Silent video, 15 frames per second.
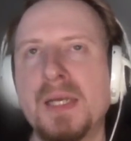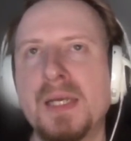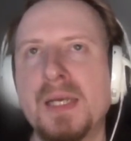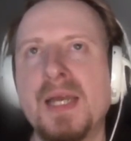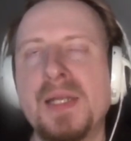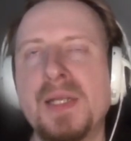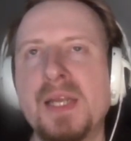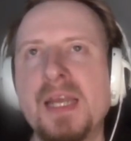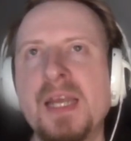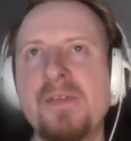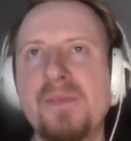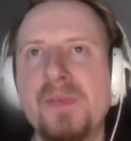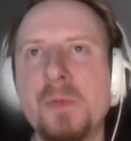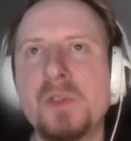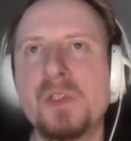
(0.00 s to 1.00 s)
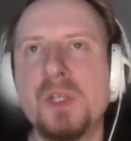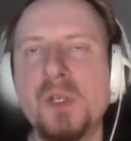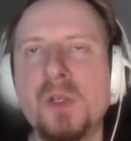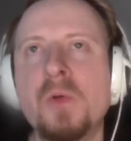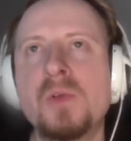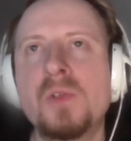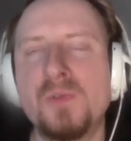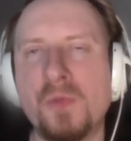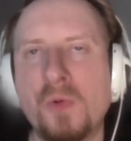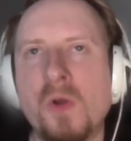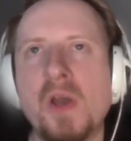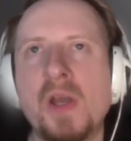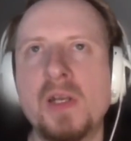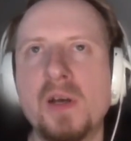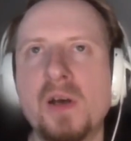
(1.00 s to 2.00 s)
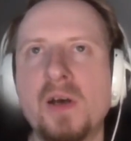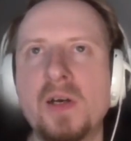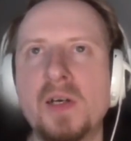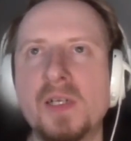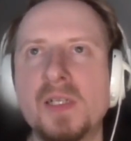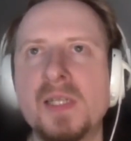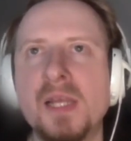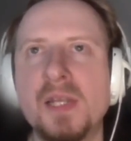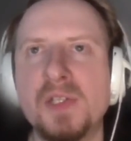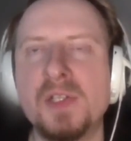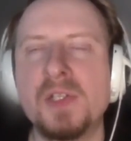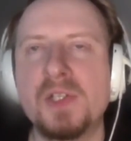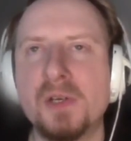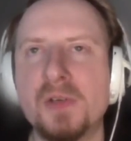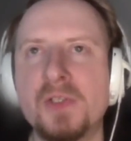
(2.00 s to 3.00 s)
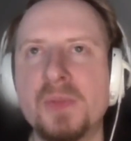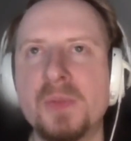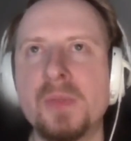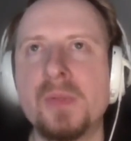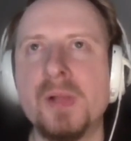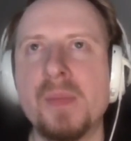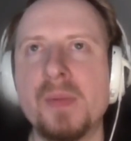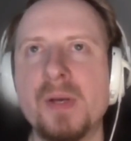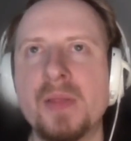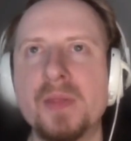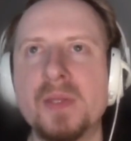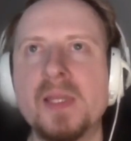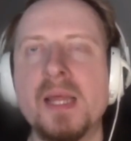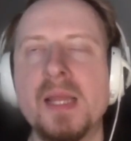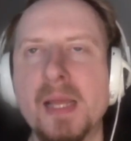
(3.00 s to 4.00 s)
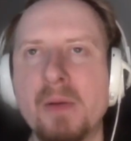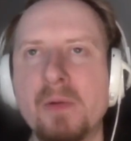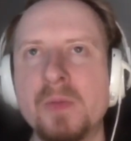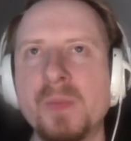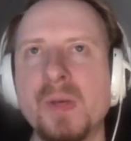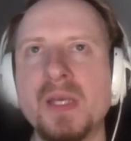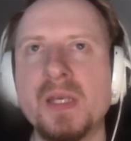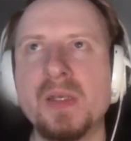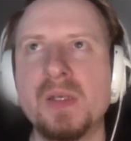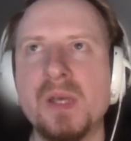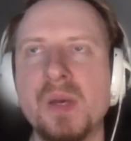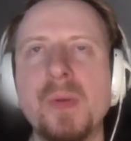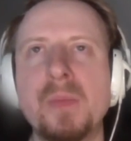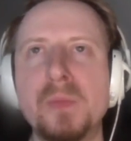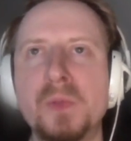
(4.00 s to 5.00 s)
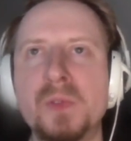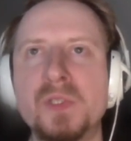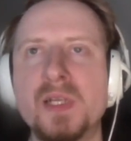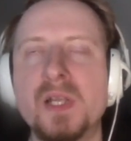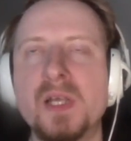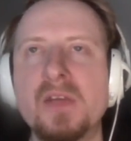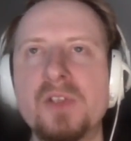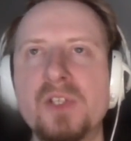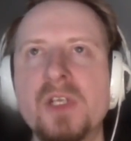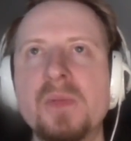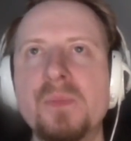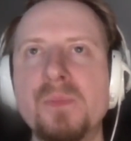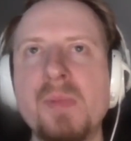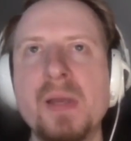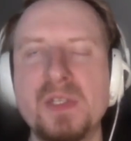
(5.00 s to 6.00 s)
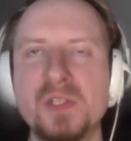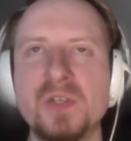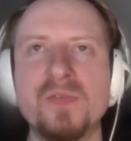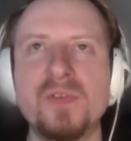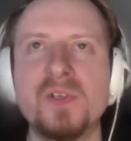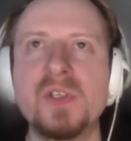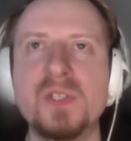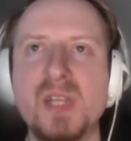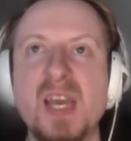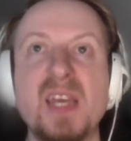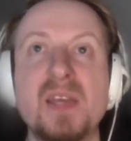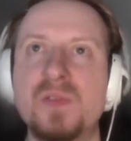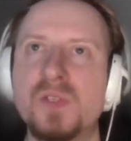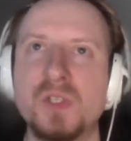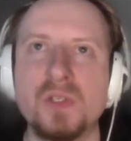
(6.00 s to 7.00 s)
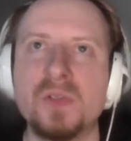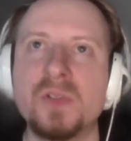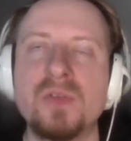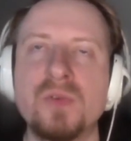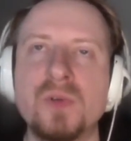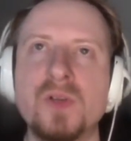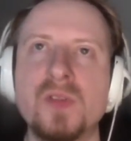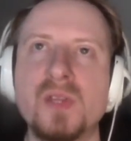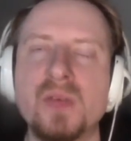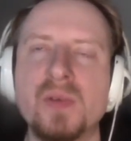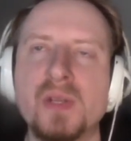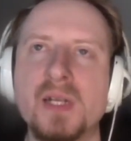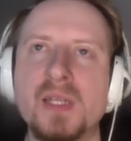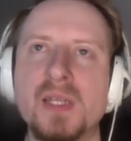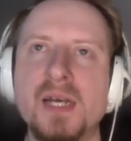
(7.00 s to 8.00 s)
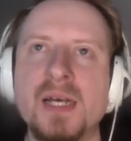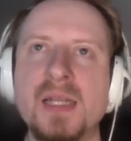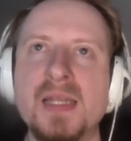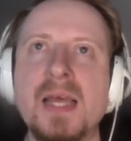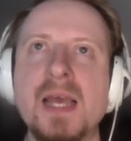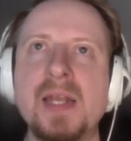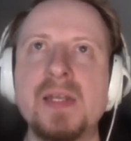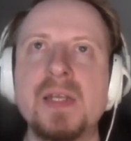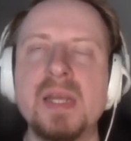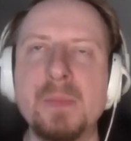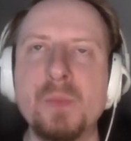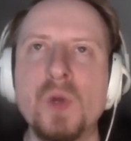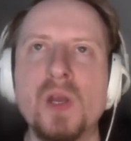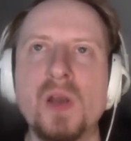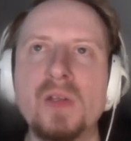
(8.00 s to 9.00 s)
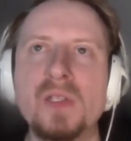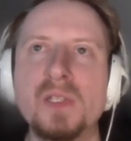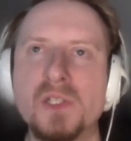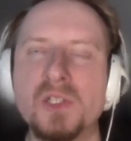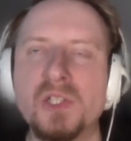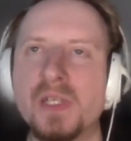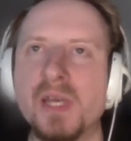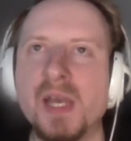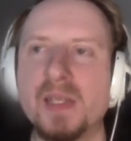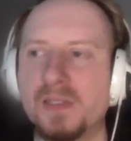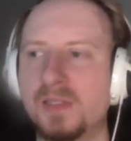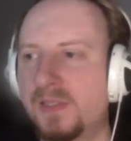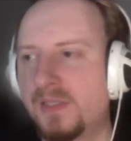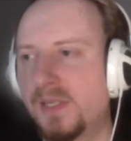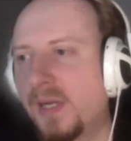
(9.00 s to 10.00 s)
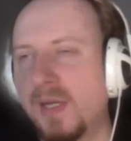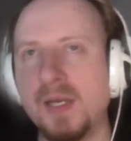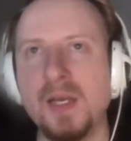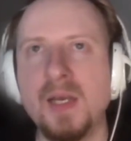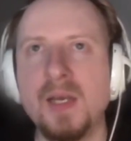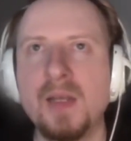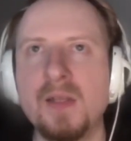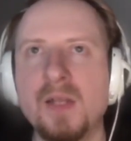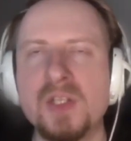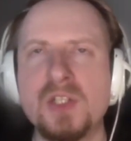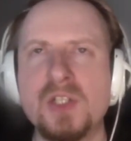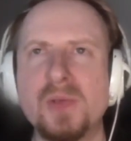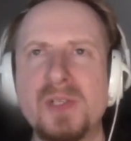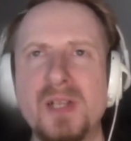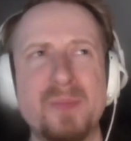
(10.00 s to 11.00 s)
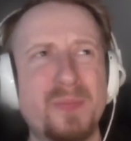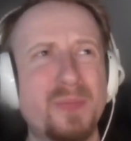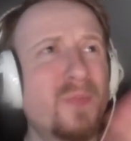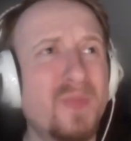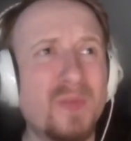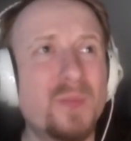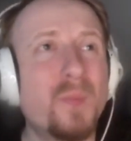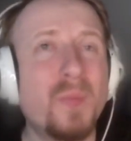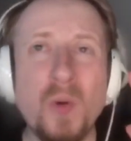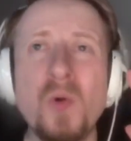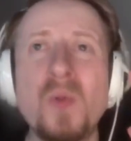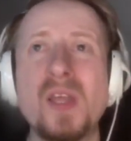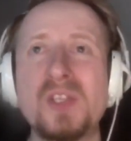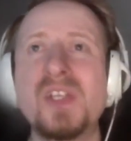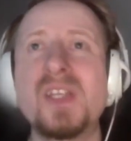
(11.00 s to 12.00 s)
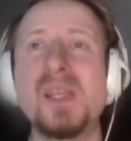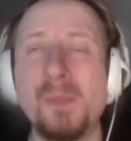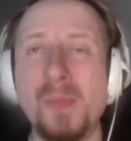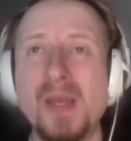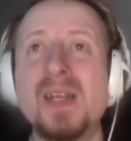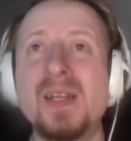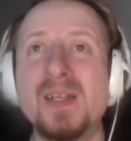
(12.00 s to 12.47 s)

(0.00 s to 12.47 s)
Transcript: Again, if it was the launch for Ironheart and then she shows up in Black Panther, then that would make a bit more sense. Like if she makes her first cave suit, if you want to think of it like that, and then in Wakanda she gets, like Shuri's like, put all that shit in the bin.